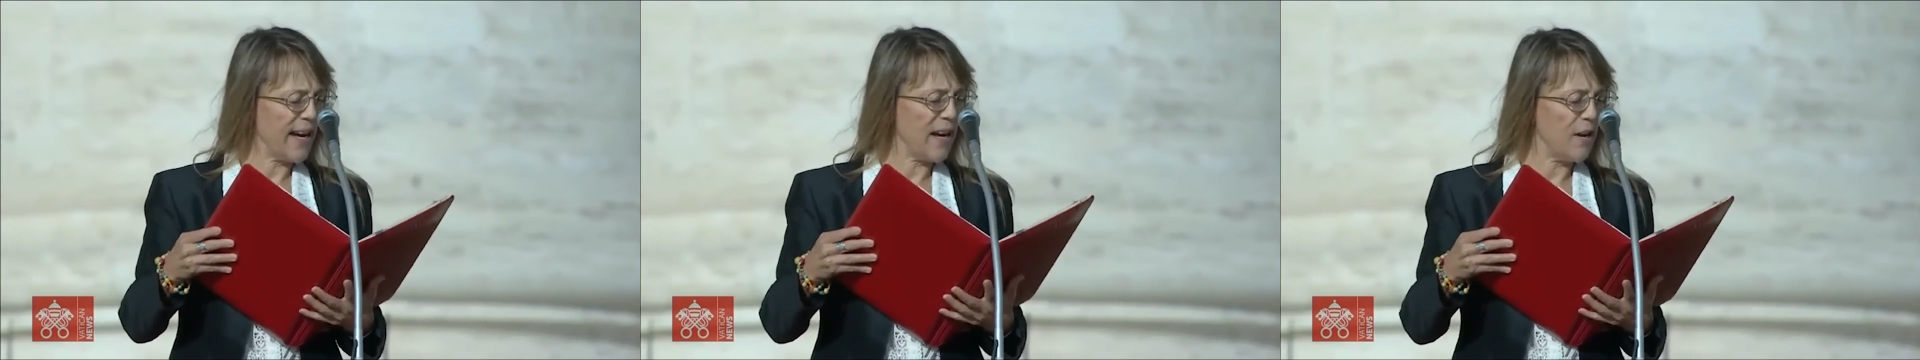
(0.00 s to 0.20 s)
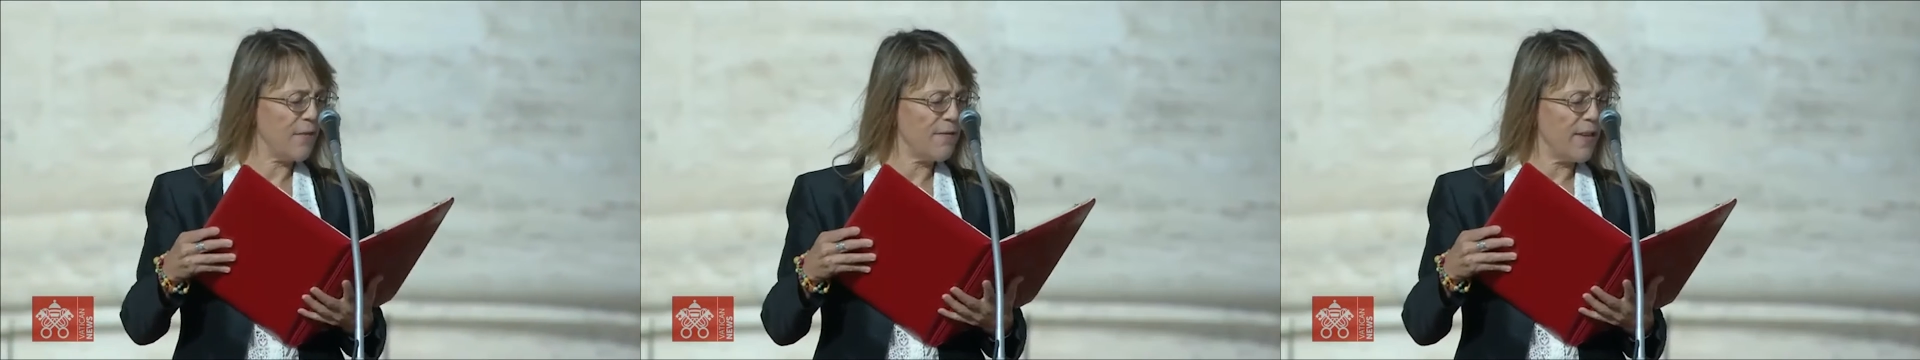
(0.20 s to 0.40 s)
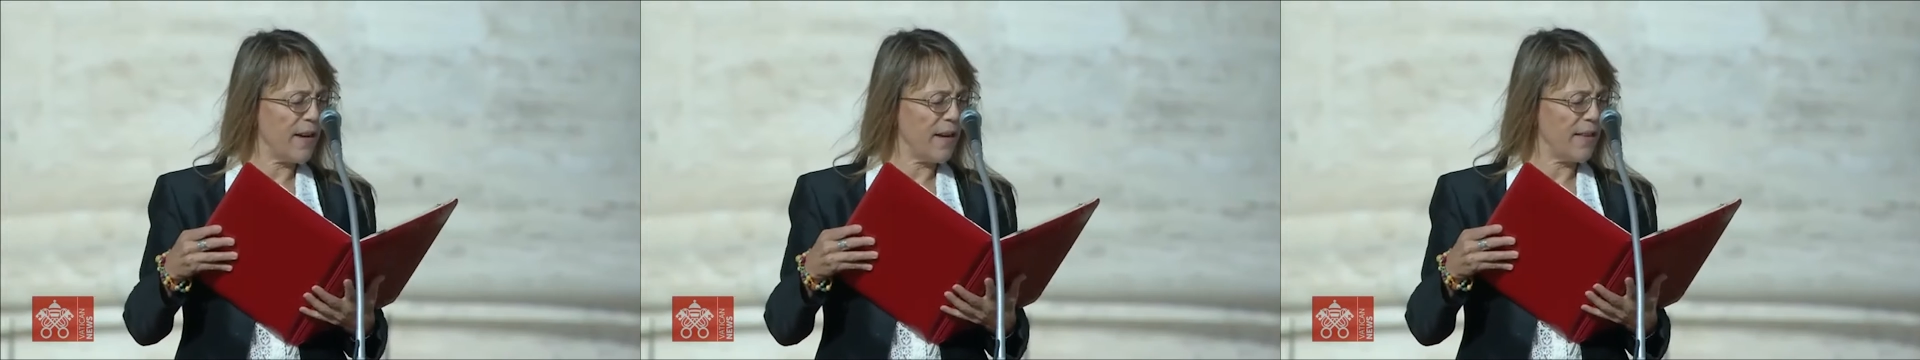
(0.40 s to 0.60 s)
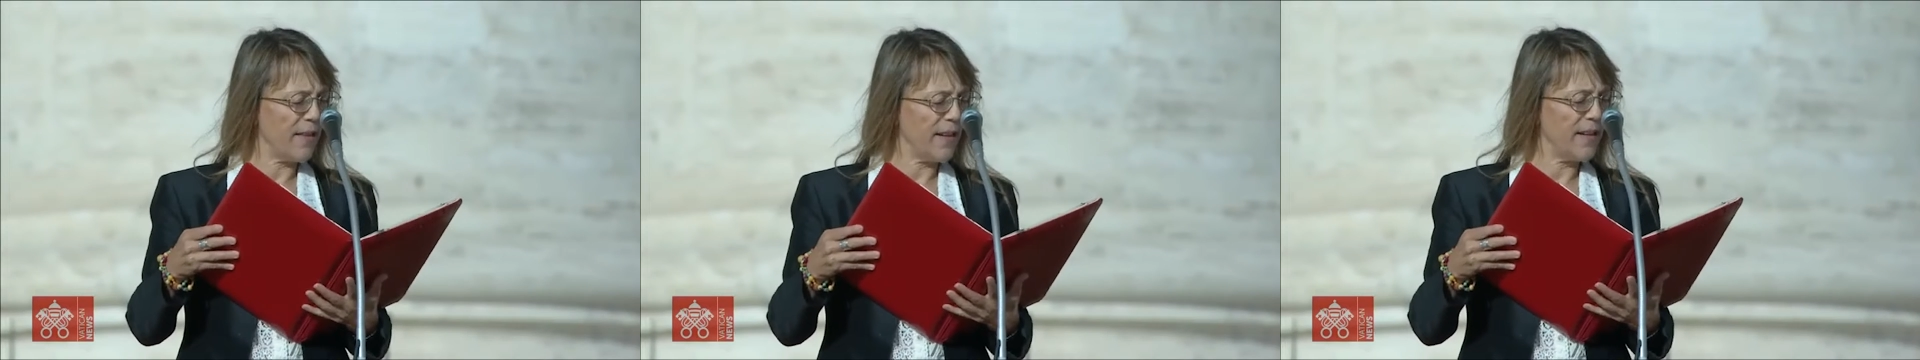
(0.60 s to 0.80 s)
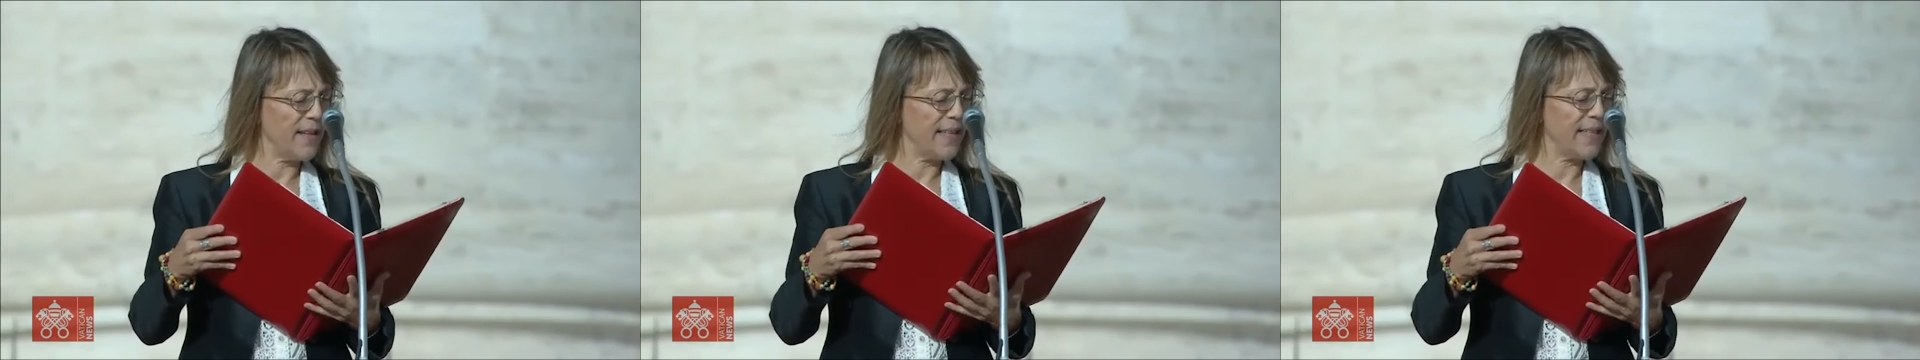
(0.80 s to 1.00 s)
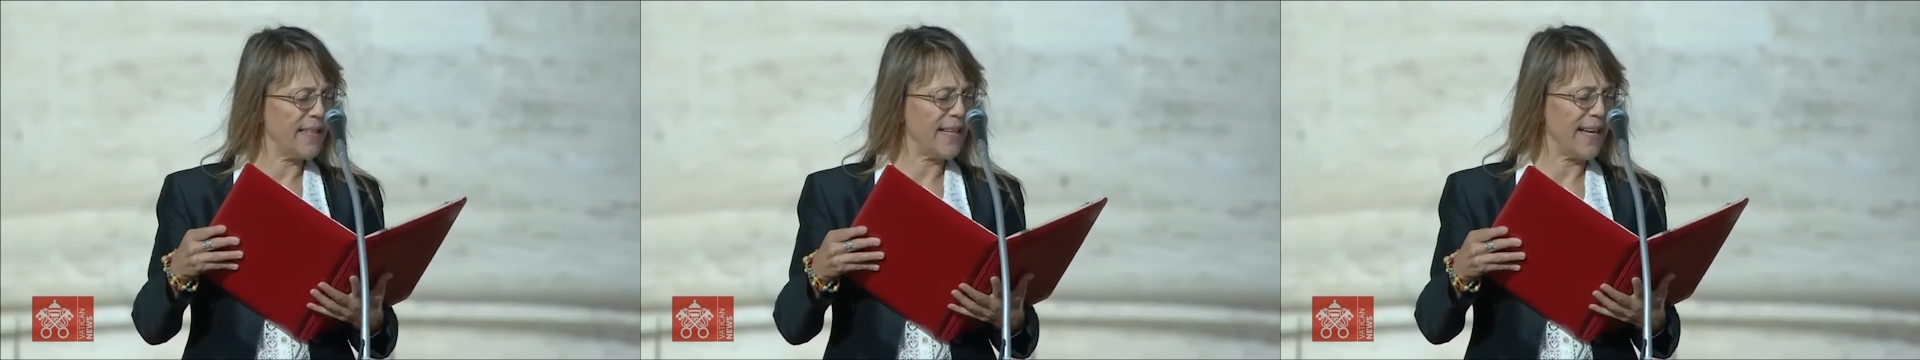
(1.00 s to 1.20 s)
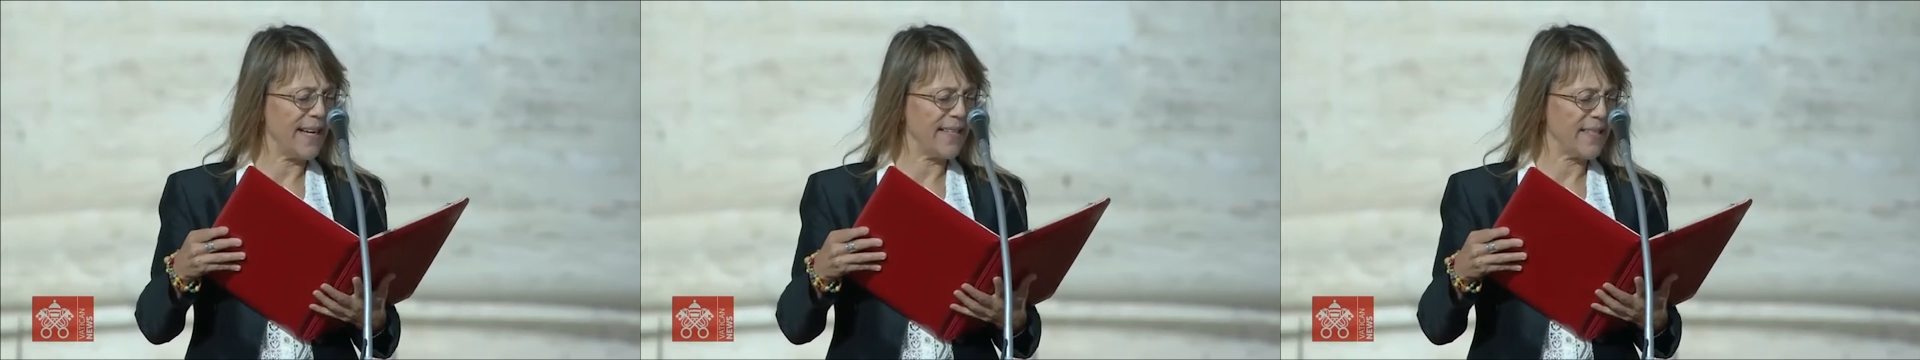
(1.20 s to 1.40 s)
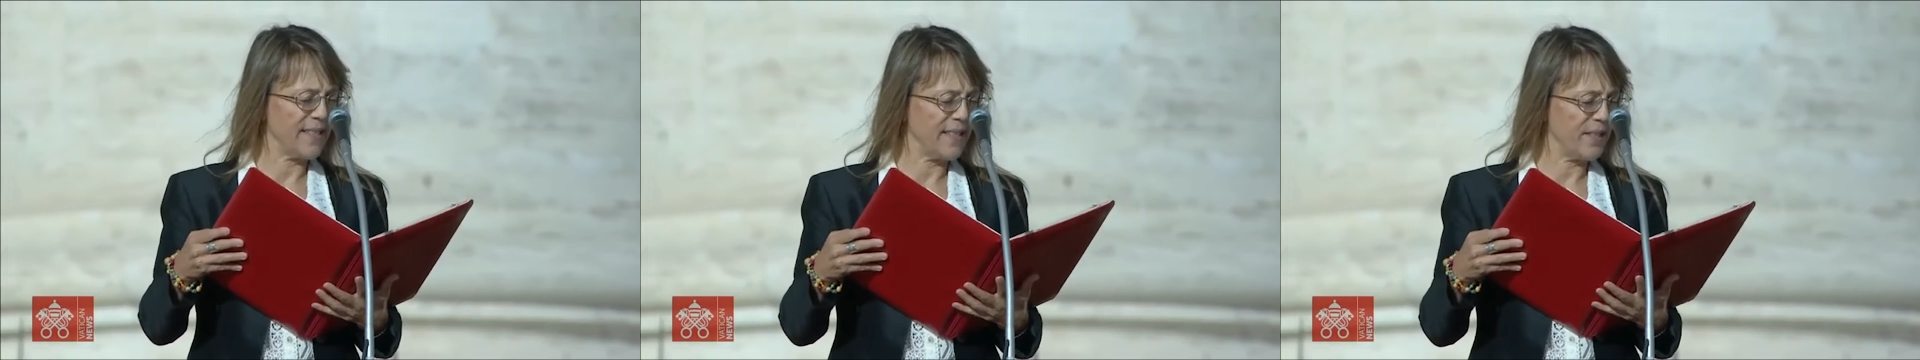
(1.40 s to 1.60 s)
Our Father in
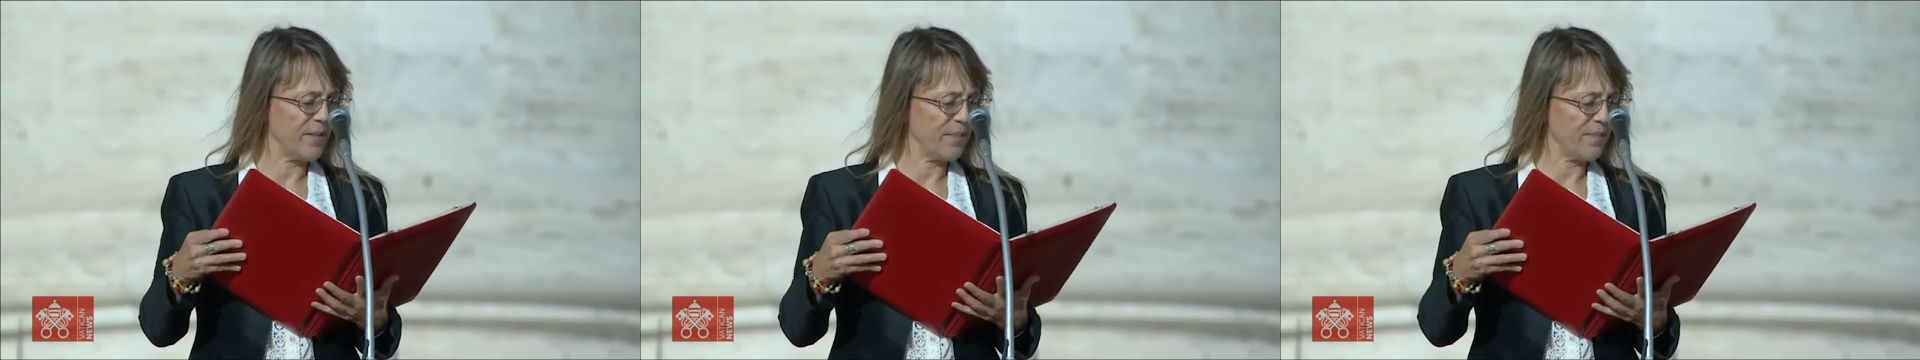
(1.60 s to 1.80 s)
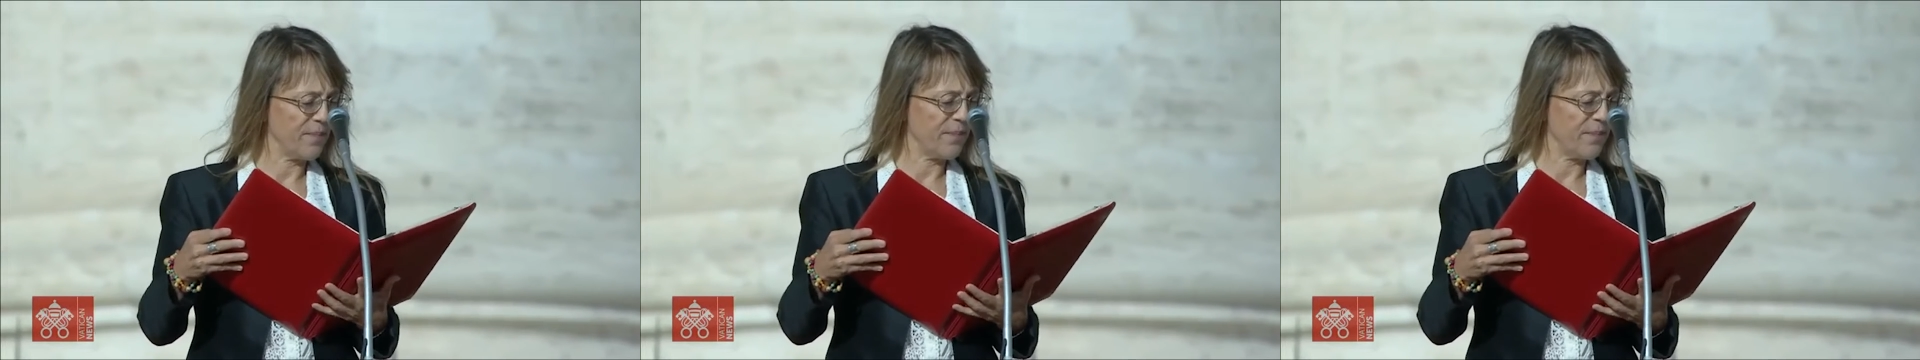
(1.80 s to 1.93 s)
Latin.